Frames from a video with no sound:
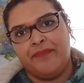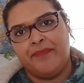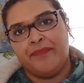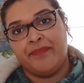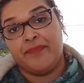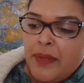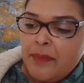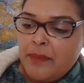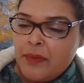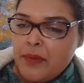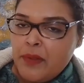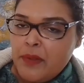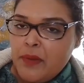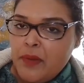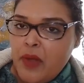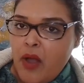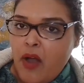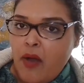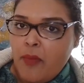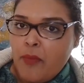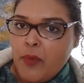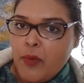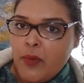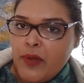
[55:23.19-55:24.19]
People
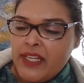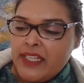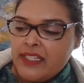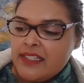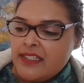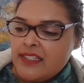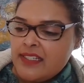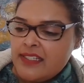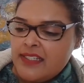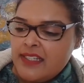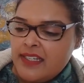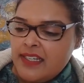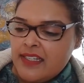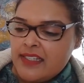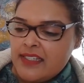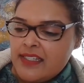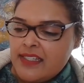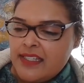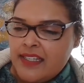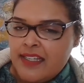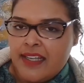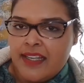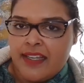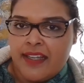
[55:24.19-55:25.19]
are more interested in
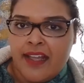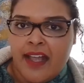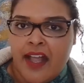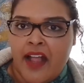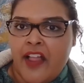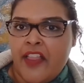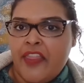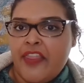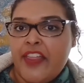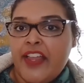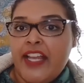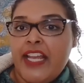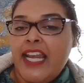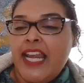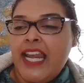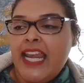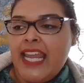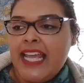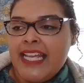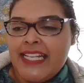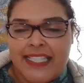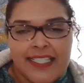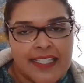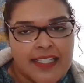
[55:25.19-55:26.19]
seeing the
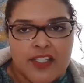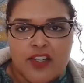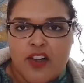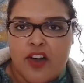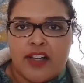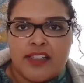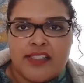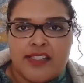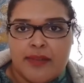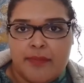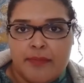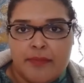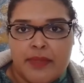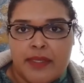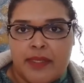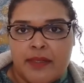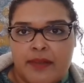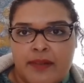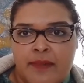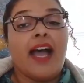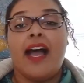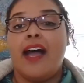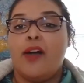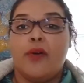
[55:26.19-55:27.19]
latest gossip.
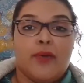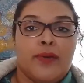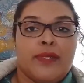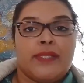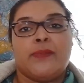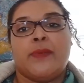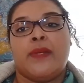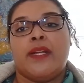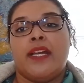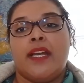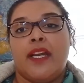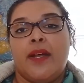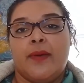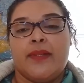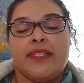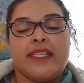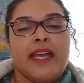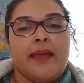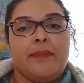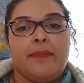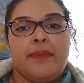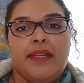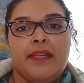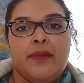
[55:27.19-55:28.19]
I always want to know what's
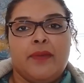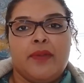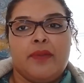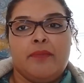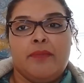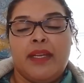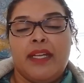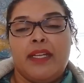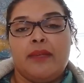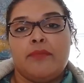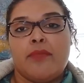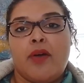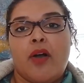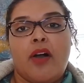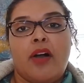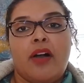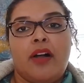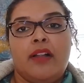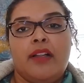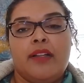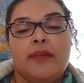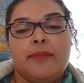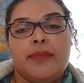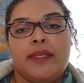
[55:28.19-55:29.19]
happening with Meghan
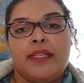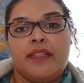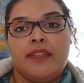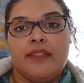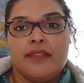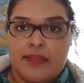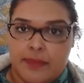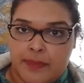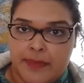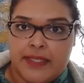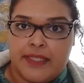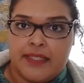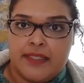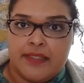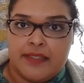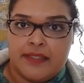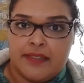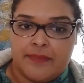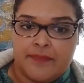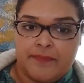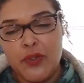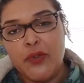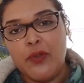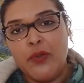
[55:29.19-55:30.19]
Markle and Britney
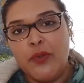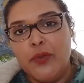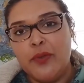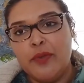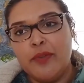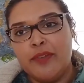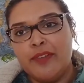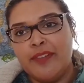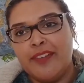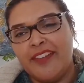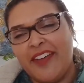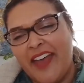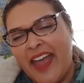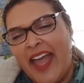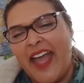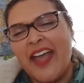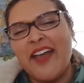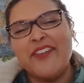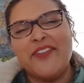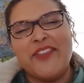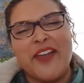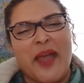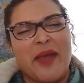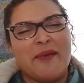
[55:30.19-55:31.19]
Spears. 2,
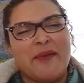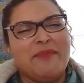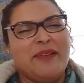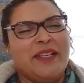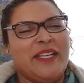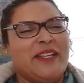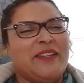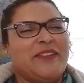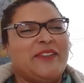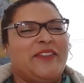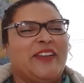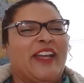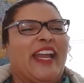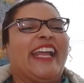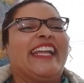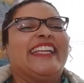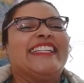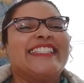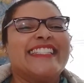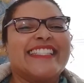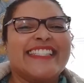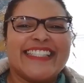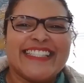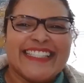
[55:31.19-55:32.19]
family and
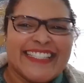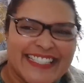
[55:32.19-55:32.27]
friends.